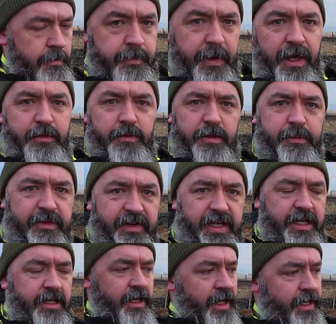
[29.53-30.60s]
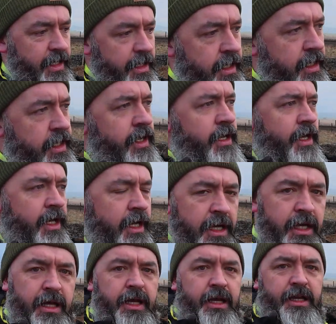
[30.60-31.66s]
path with a bit of an incline.
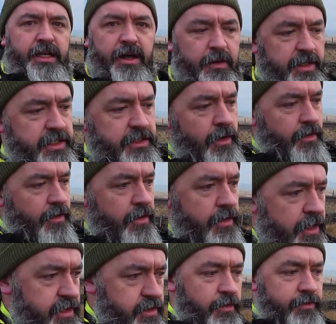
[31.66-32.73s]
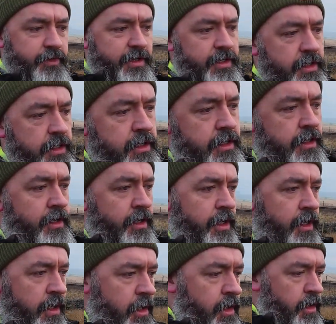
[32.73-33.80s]
No, it's nothing
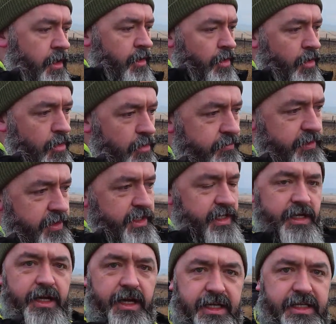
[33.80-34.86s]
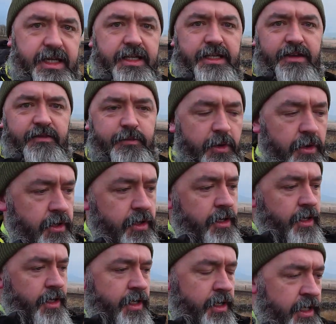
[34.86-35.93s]
overly excessive, but
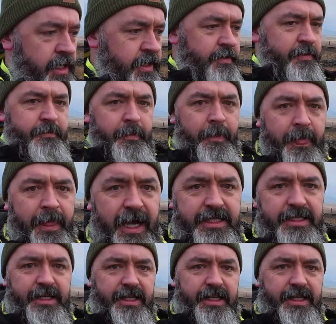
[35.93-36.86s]
as an